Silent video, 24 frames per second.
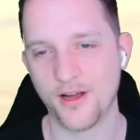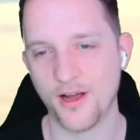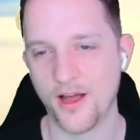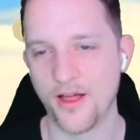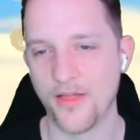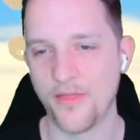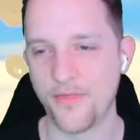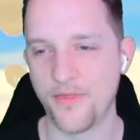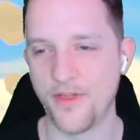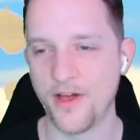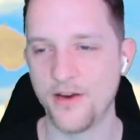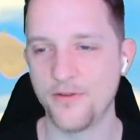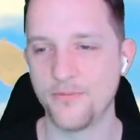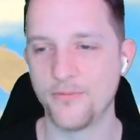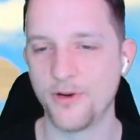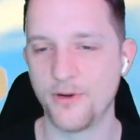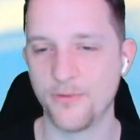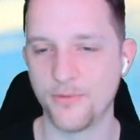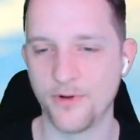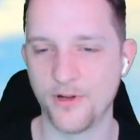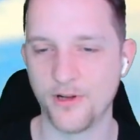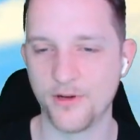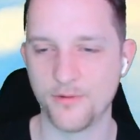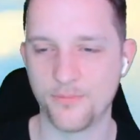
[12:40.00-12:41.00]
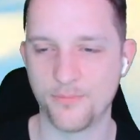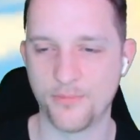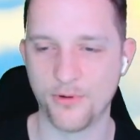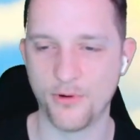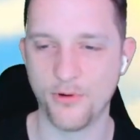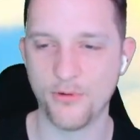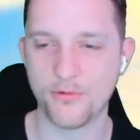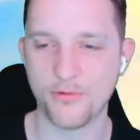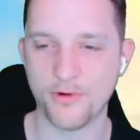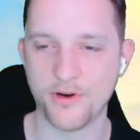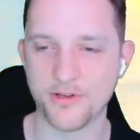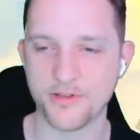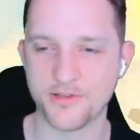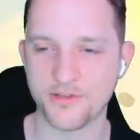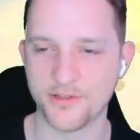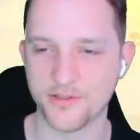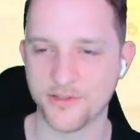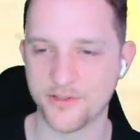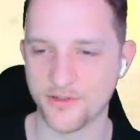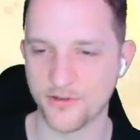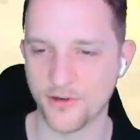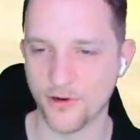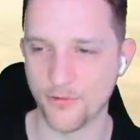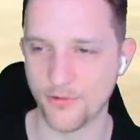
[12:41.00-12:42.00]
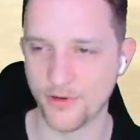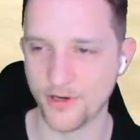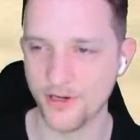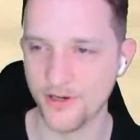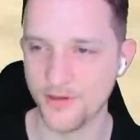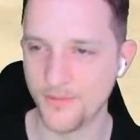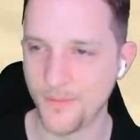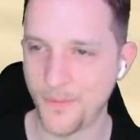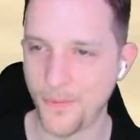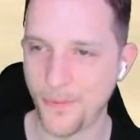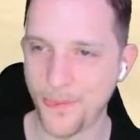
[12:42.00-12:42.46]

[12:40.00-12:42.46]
and then we will progress the story.